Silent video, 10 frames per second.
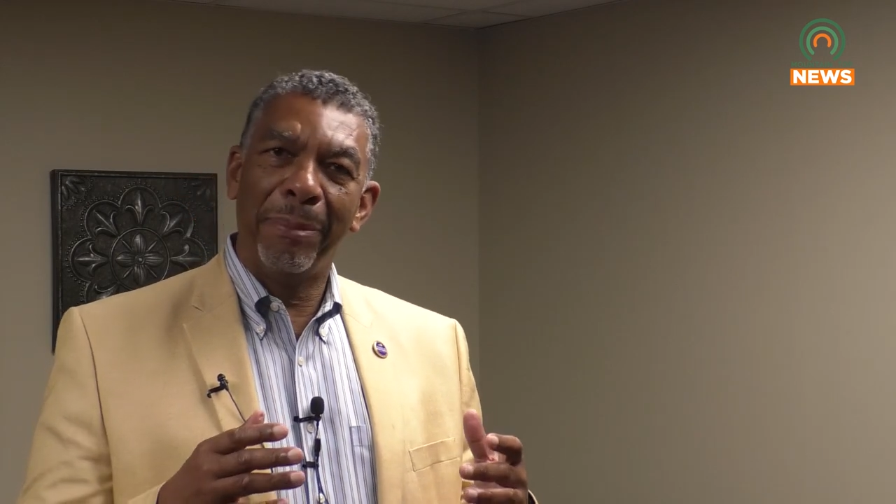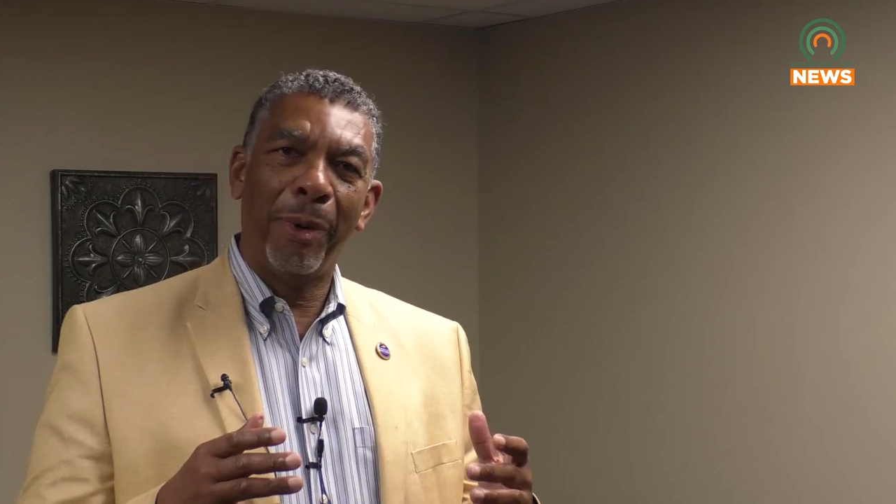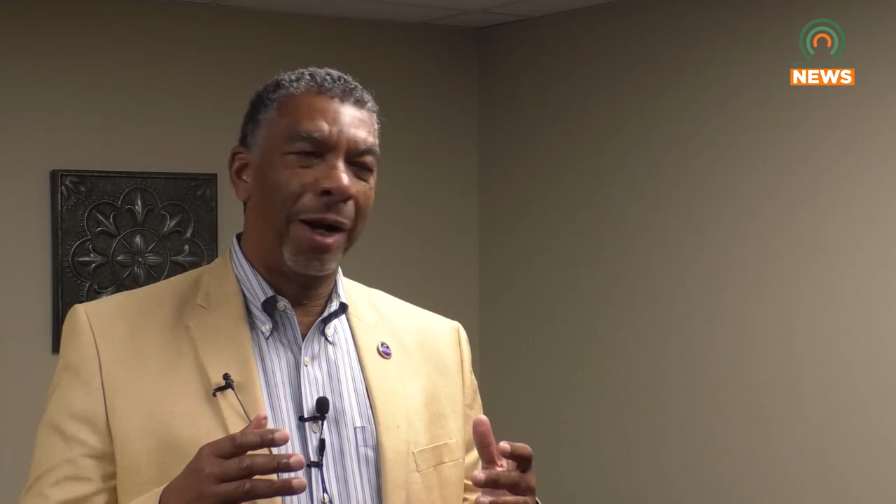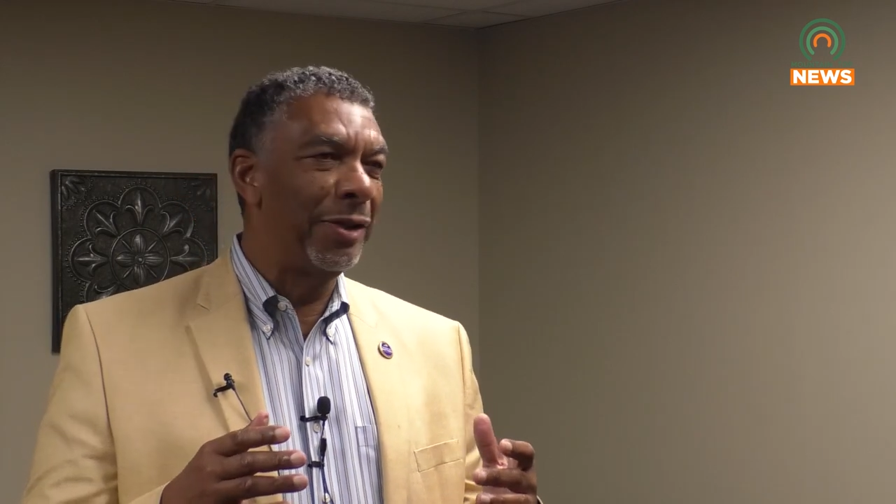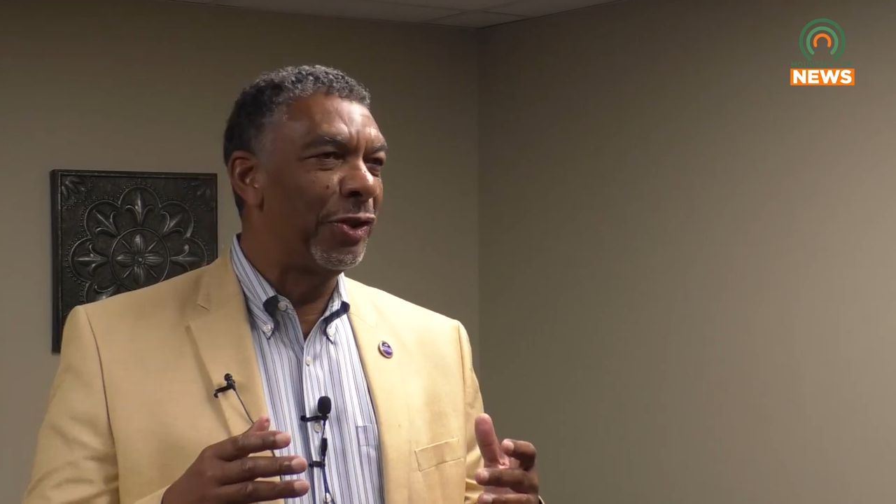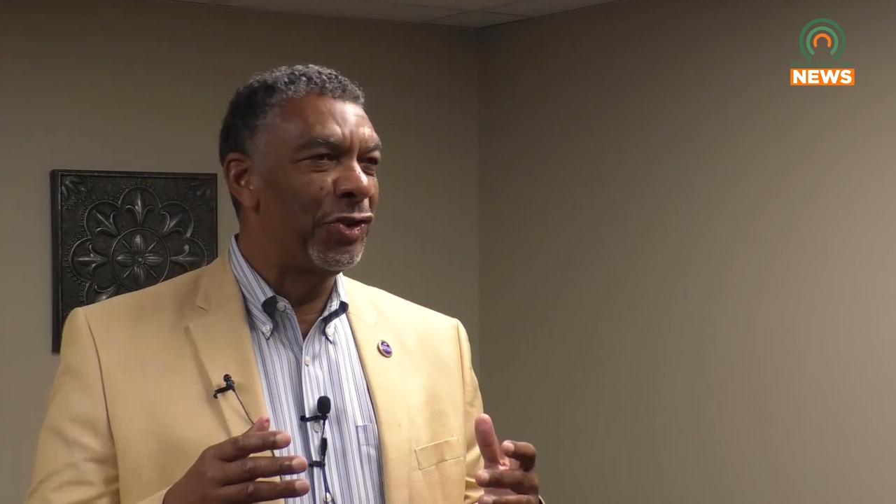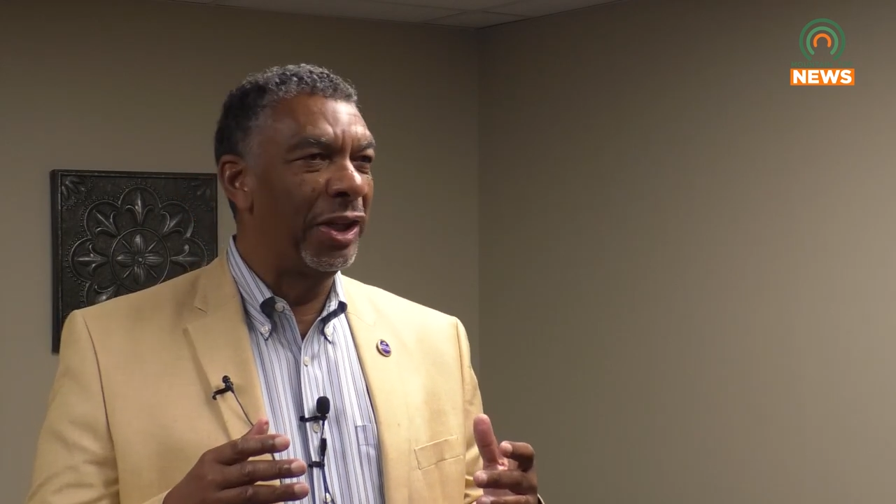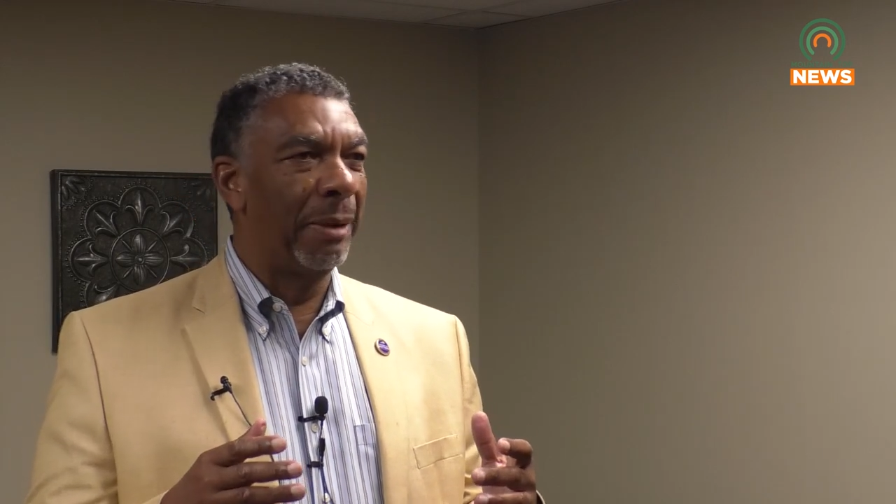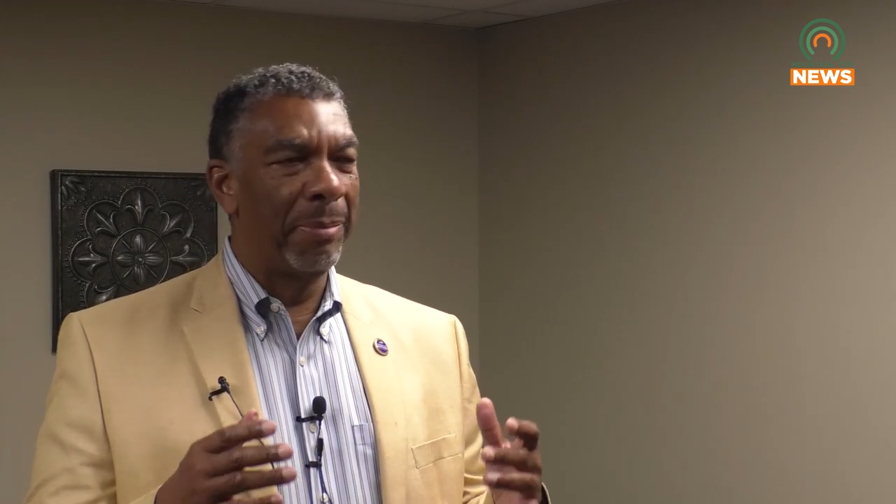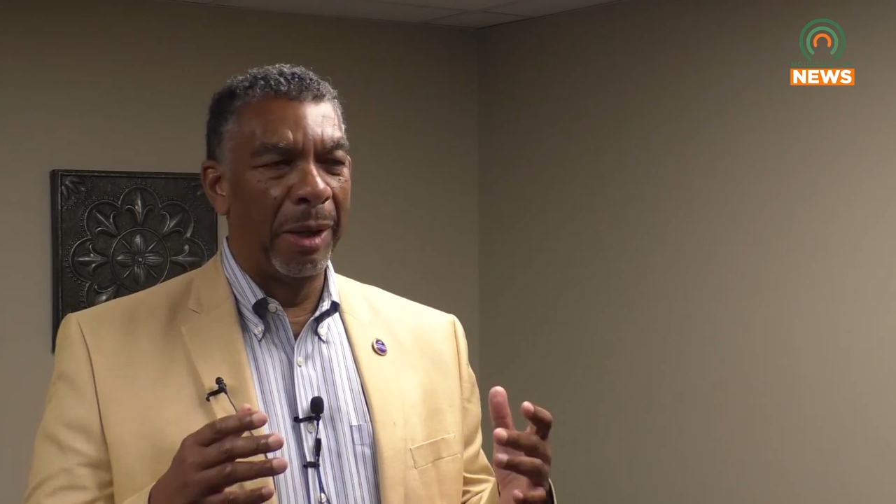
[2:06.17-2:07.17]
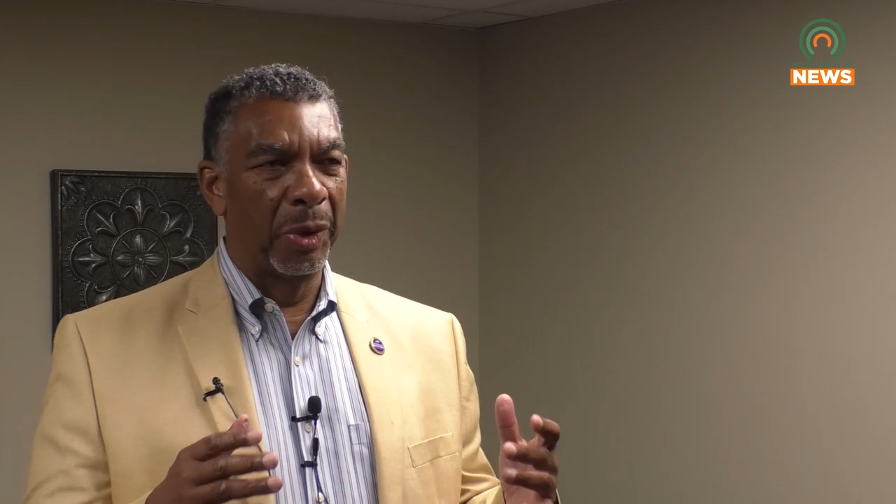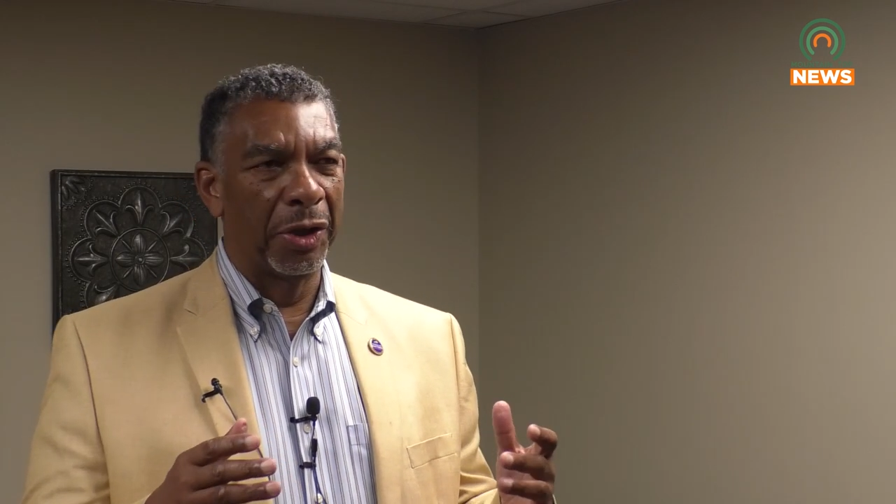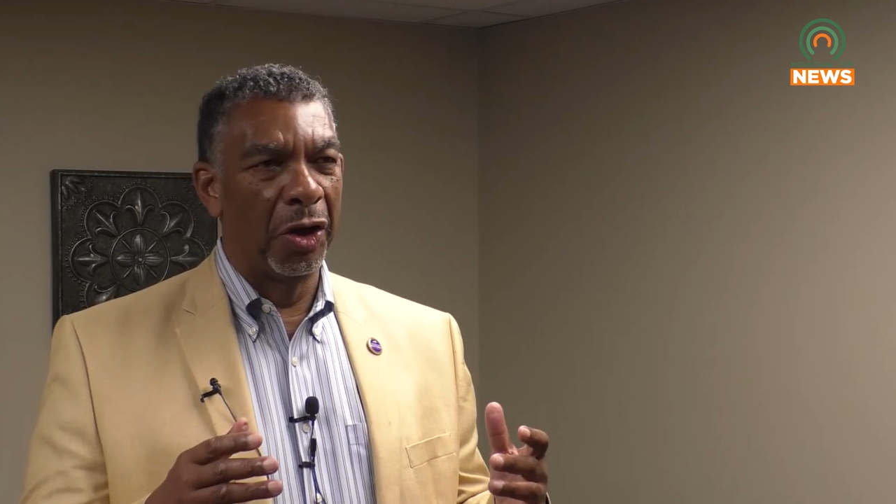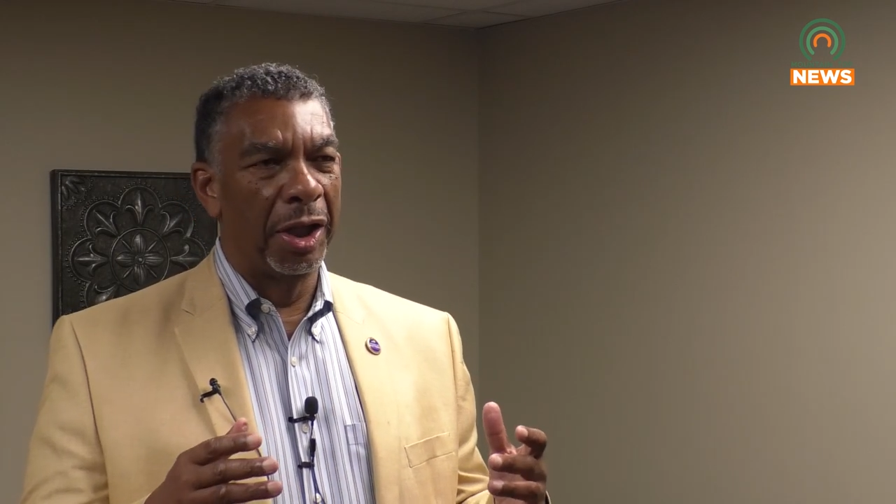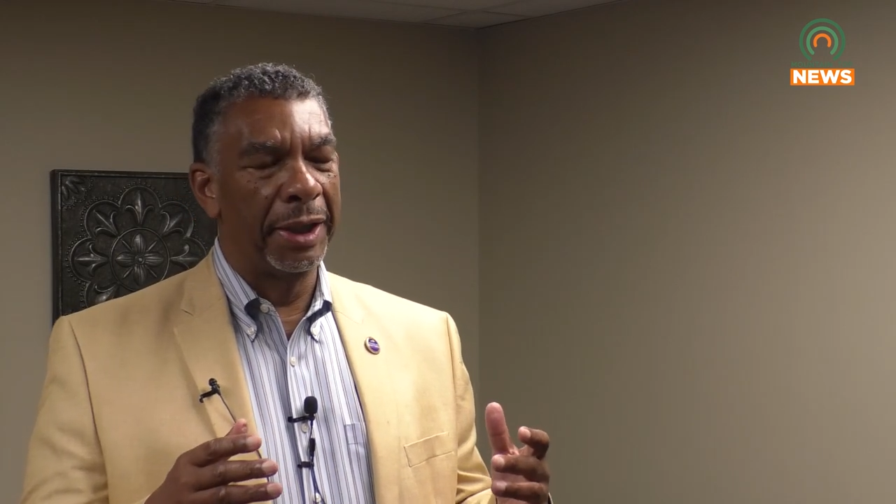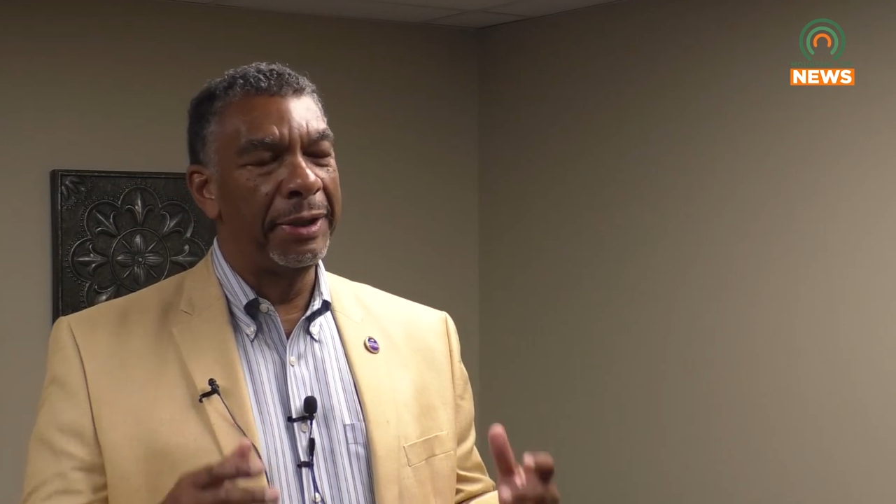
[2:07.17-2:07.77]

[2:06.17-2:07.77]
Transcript: partnership, I would call